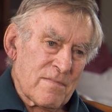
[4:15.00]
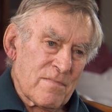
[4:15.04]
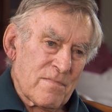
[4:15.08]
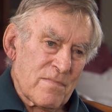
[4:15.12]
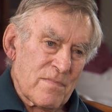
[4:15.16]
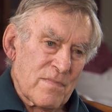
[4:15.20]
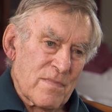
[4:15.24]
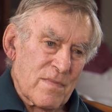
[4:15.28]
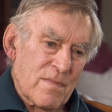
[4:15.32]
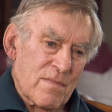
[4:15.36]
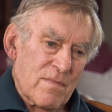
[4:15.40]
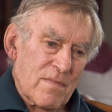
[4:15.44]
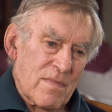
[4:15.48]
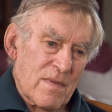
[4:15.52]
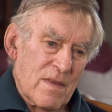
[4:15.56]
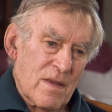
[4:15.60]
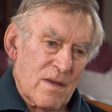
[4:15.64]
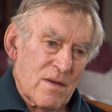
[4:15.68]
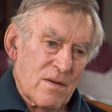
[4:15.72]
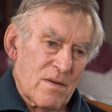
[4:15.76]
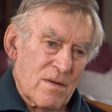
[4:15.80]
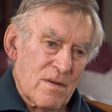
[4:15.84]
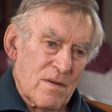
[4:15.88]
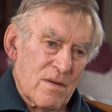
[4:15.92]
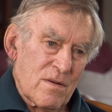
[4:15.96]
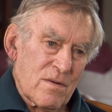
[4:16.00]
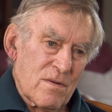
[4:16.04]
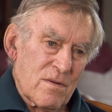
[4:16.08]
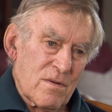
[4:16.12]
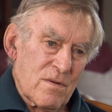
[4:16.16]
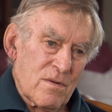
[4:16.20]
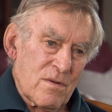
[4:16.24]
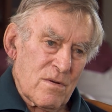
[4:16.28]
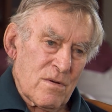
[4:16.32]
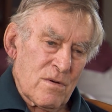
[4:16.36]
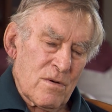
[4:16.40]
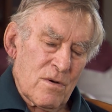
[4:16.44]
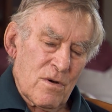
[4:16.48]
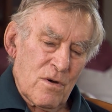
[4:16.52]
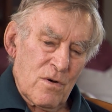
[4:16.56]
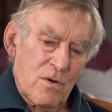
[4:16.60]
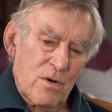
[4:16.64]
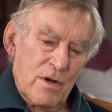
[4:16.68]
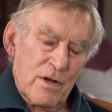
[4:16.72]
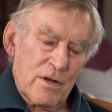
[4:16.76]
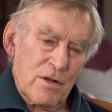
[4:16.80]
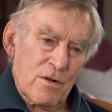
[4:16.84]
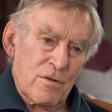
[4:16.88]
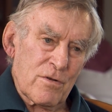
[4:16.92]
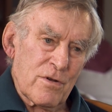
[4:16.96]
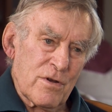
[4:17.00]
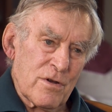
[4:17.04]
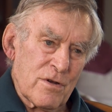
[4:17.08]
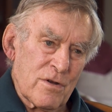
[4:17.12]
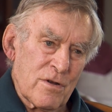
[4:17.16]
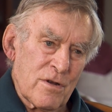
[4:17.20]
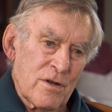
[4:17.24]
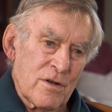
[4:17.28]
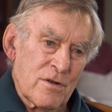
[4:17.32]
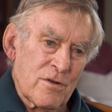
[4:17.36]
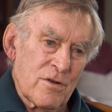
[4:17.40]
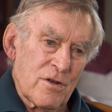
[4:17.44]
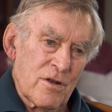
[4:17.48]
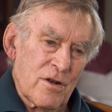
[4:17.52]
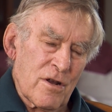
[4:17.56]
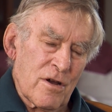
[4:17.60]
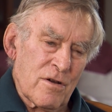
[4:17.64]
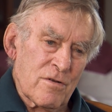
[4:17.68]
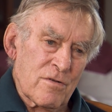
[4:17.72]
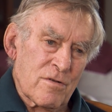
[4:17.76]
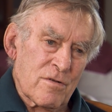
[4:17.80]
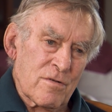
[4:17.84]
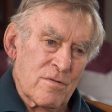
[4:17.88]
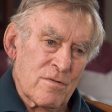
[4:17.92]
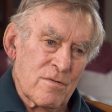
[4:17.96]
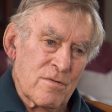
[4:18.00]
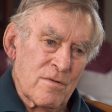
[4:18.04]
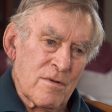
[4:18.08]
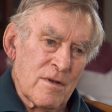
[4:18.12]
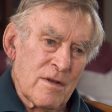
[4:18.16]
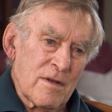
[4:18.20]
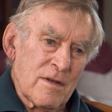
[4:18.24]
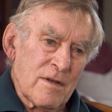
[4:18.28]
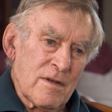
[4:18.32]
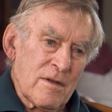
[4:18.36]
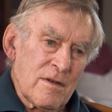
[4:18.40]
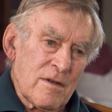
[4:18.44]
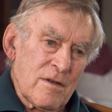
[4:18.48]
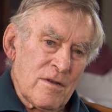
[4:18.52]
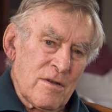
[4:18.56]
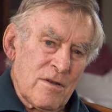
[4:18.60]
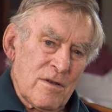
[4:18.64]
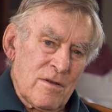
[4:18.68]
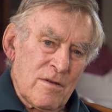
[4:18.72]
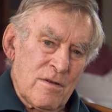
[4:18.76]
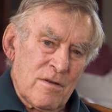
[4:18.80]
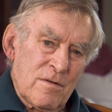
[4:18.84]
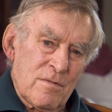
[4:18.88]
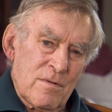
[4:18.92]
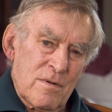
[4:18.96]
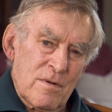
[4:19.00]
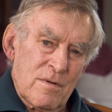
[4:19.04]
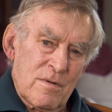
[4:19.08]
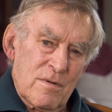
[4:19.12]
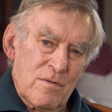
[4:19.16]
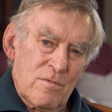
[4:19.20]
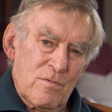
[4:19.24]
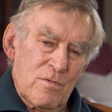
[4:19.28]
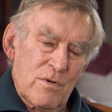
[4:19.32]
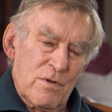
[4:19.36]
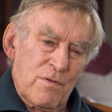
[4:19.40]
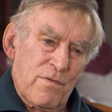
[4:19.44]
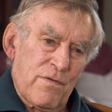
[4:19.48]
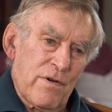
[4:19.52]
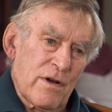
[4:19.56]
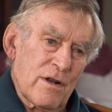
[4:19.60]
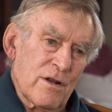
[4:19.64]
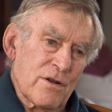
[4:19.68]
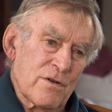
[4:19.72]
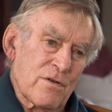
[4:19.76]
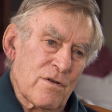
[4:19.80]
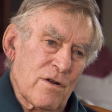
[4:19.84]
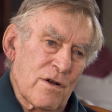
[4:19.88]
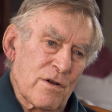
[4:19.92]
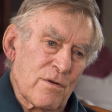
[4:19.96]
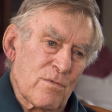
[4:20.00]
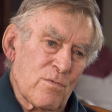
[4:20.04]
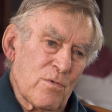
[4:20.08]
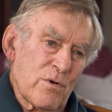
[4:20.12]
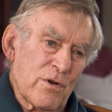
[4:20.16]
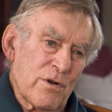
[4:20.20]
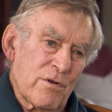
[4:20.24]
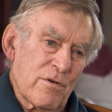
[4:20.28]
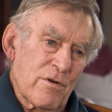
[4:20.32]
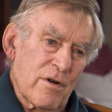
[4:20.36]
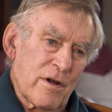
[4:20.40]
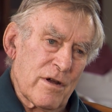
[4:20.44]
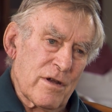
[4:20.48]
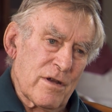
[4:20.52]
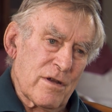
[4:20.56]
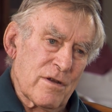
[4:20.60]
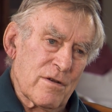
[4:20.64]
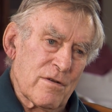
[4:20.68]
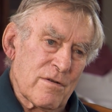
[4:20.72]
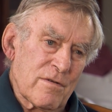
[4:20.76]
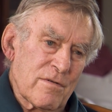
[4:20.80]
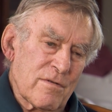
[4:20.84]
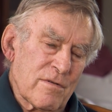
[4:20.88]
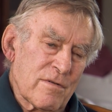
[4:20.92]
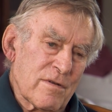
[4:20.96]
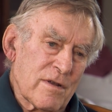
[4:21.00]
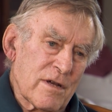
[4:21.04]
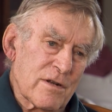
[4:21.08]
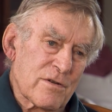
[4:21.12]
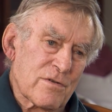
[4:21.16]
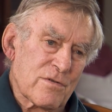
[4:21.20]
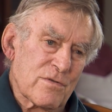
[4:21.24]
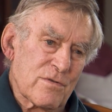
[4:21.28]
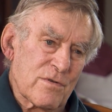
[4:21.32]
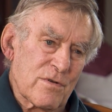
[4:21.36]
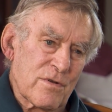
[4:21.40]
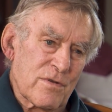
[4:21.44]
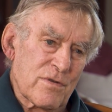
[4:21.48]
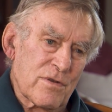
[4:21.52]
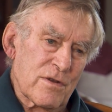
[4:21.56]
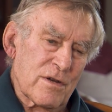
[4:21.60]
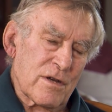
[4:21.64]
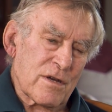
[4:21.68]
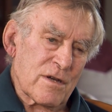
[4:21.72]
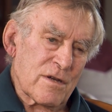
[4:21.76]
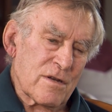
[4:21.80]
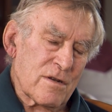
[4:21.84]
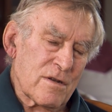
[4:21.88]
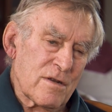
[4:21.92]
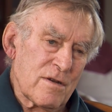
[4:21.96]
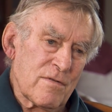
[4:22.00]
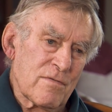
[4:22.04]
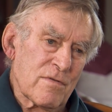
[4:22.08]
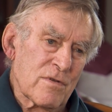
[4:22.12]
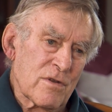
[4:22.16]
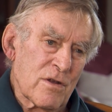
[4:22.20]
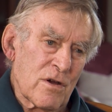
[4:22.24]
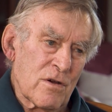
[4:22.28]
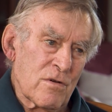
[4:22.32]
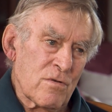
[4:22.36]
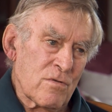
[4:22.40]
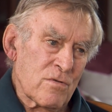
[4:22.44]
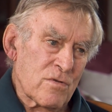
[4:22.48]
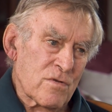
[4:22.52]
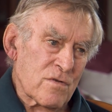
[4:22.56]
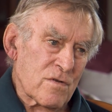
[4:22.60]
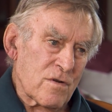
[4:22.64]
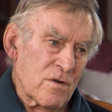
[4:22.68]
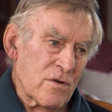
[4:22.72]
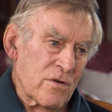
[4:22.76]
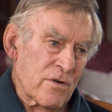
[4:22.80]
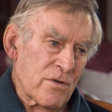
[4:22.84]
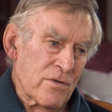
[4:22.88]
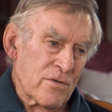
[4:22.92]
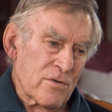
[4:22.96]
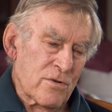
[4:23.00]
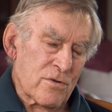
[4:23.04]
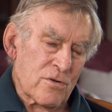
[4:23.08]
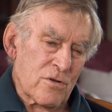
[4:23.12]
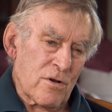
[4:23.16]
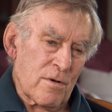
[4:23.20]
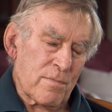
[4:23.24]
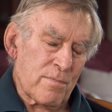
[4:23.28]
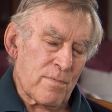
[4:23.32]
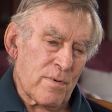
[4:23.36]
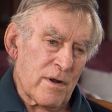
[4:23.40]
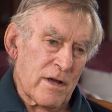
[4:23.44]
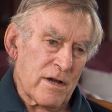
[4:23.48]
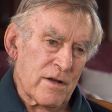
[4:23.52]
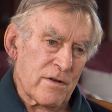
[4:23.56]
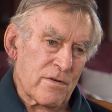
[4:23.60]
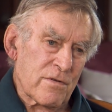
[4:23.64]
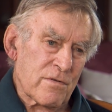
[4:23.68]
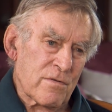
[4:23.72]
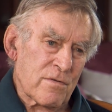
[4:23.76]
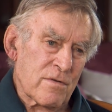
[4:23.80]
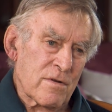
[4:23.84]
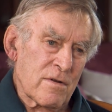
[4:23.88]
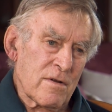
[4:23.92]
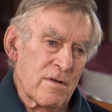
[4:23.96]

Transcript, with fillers: your career, taking that tour? Oh, hell yeah. And, you know, to uh, with fellas like Whineray and that sort of thing, and even though a lot of the top players